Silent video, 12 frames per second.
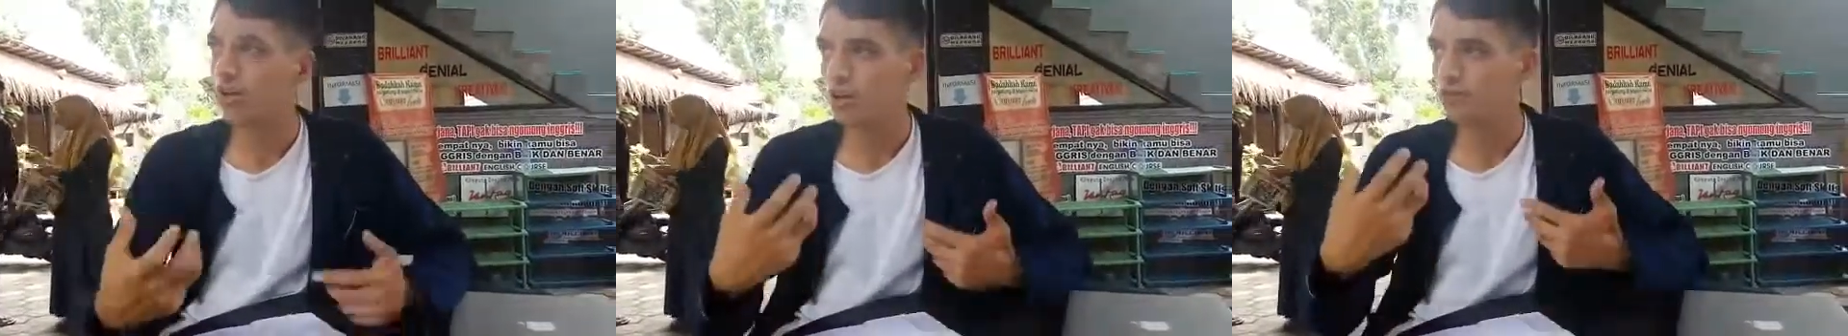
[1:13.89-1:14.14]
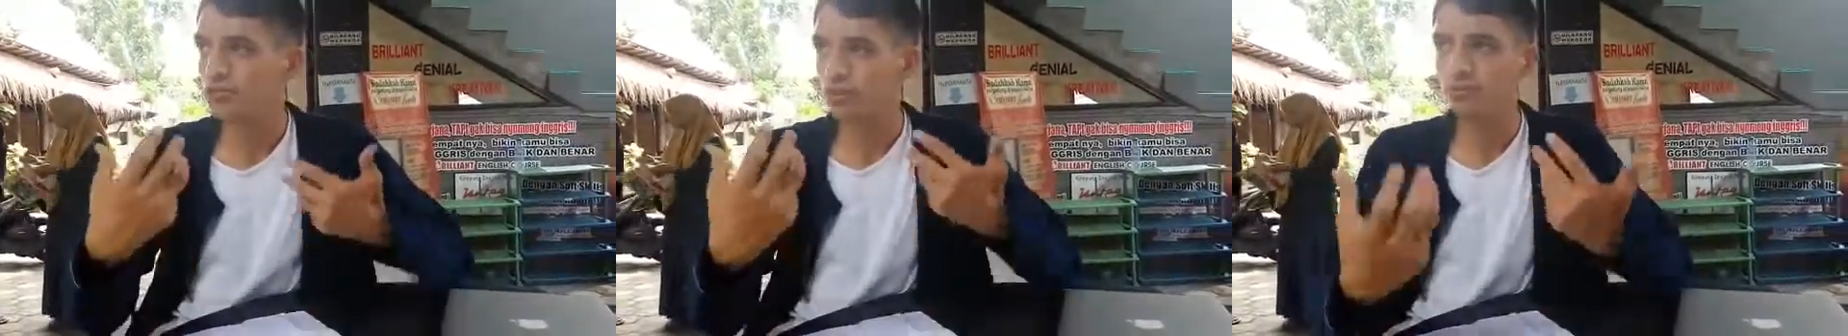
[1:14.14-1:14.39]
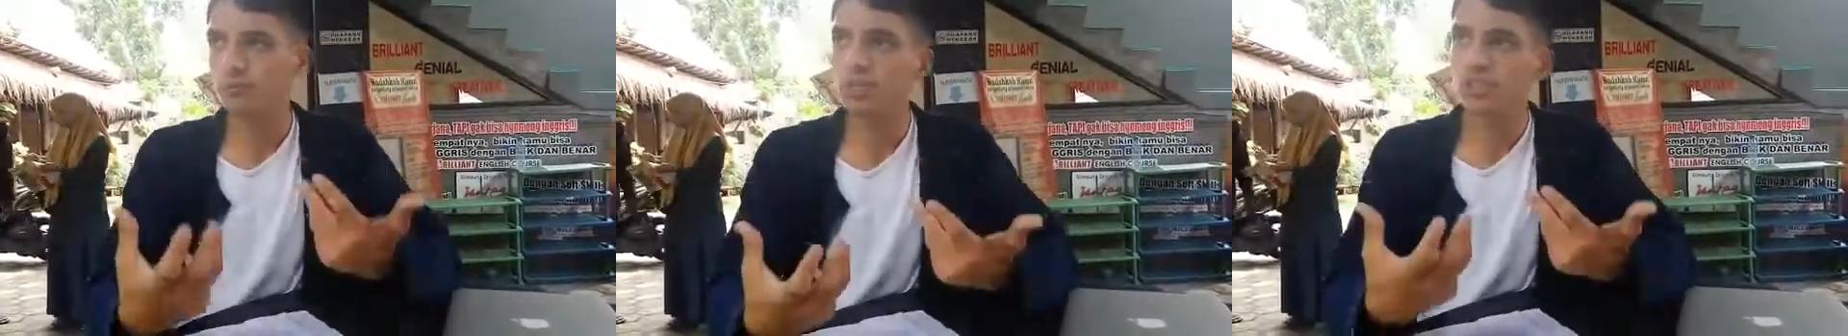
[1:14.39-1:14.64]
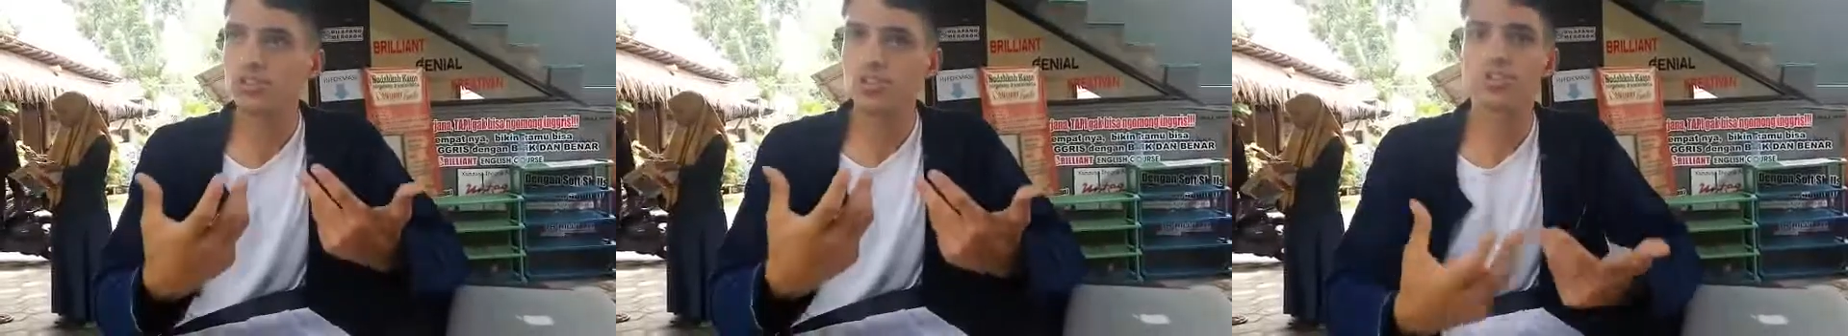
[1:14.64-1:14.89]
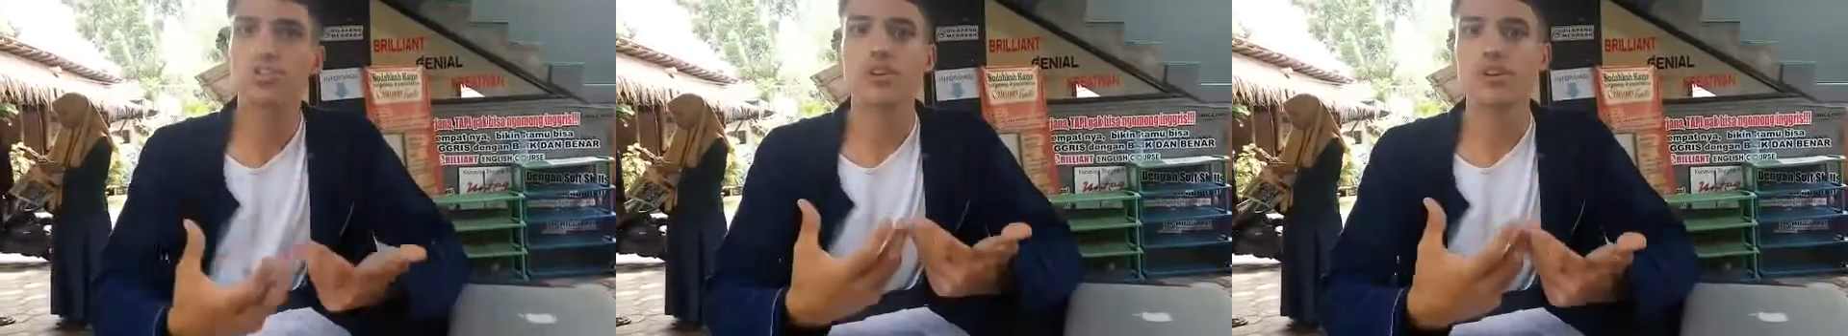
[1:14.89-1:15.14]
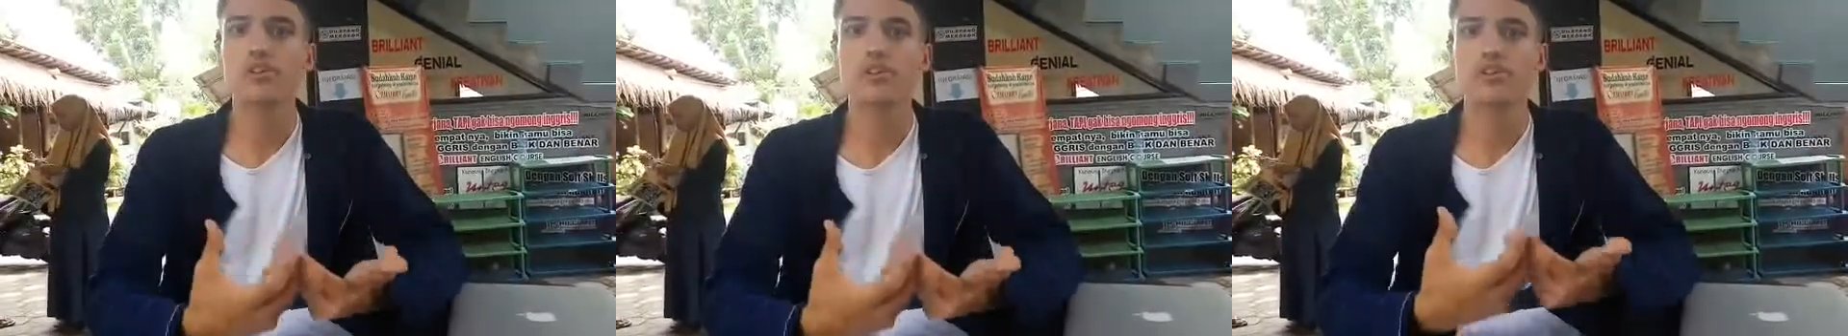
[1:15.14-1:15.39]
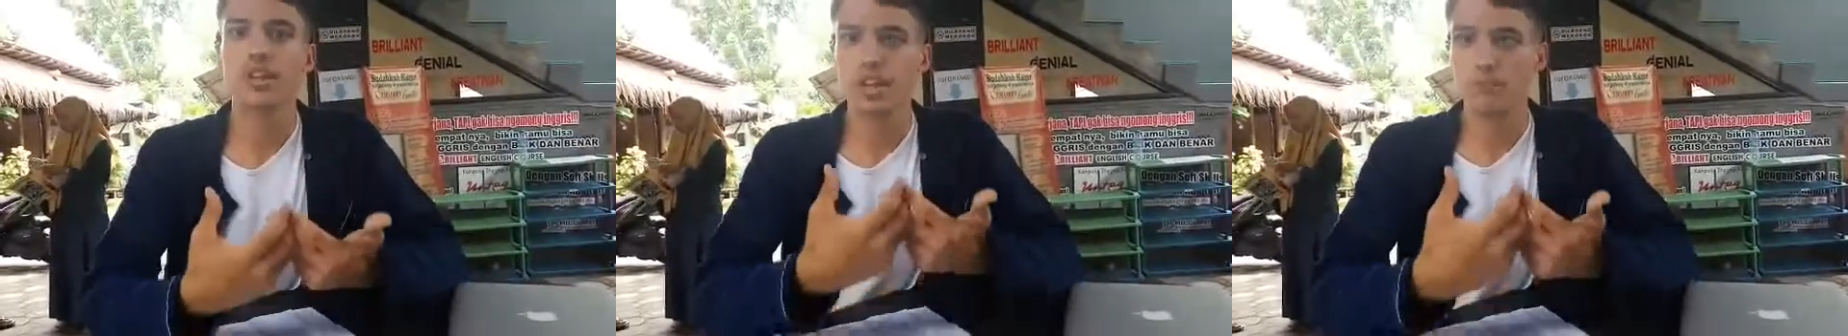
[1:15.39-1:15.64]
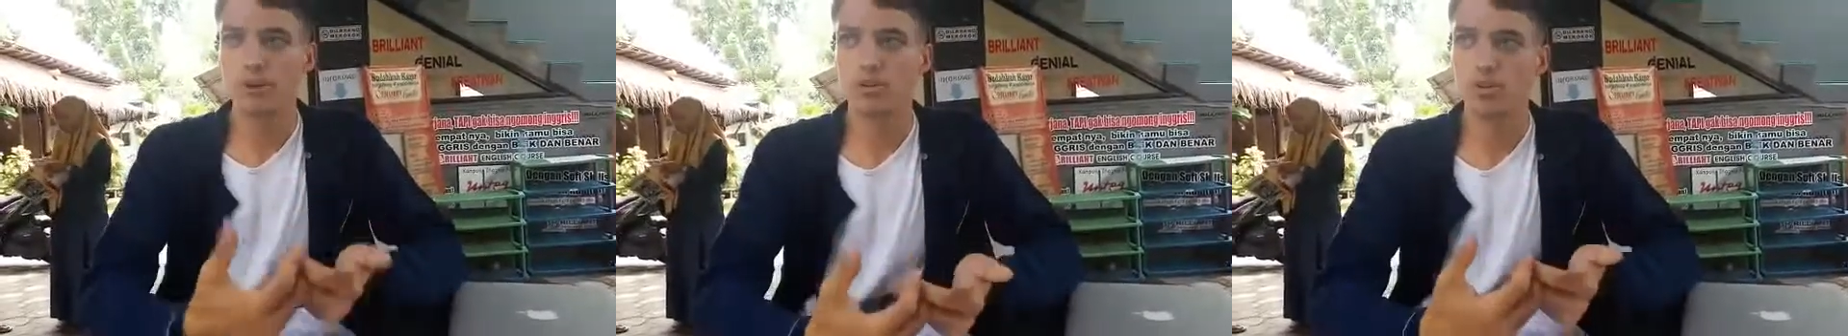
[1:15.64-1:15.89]
If somebody doesn't understand
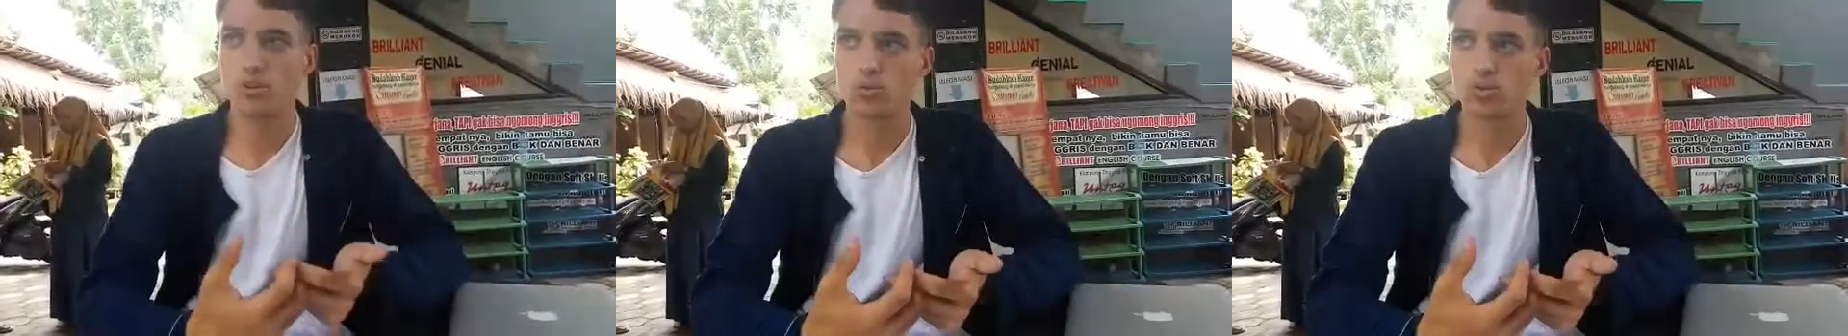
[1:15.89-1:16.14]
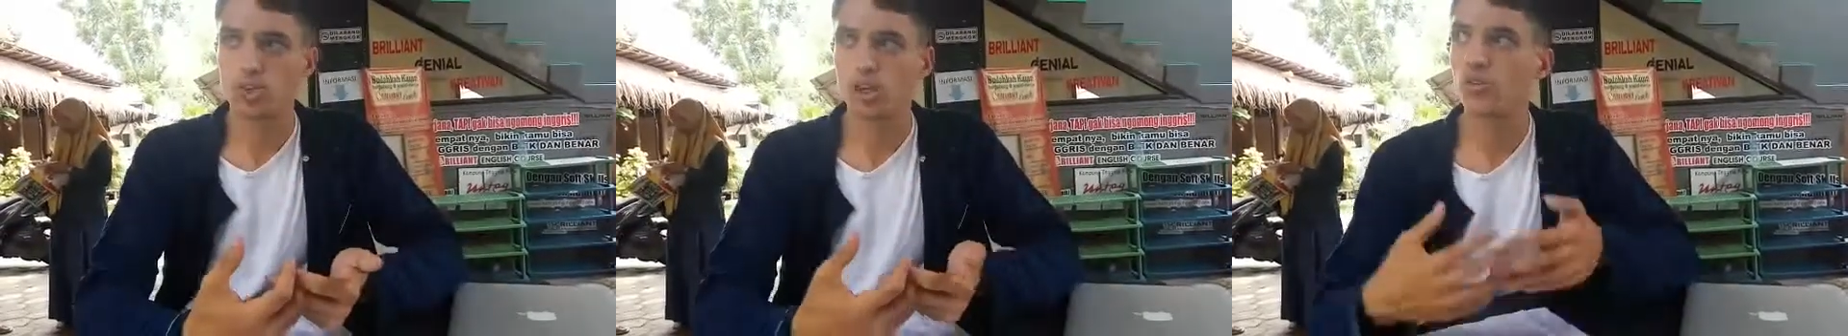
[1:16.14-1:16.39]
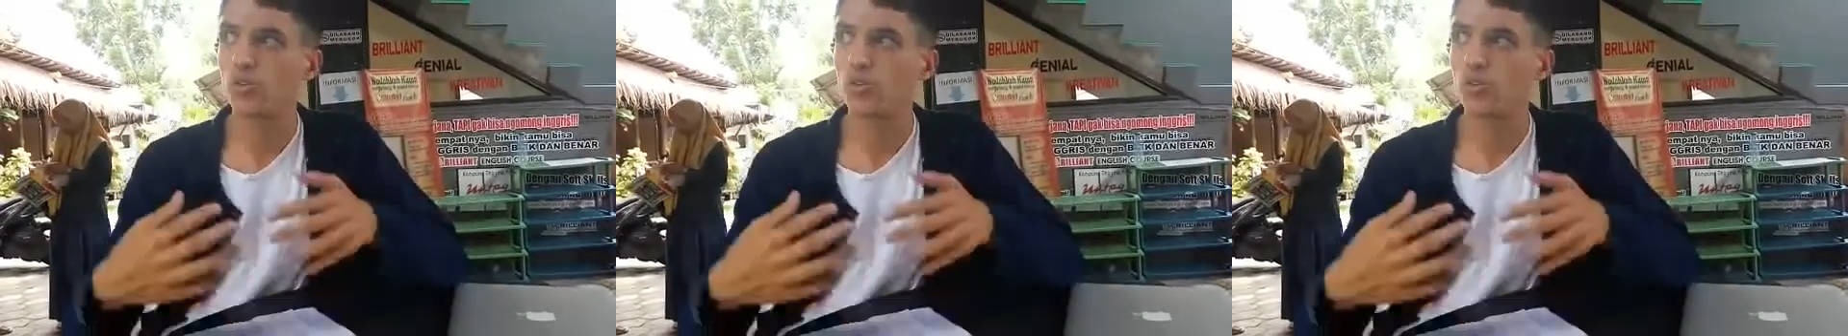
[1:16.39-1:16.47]
about culture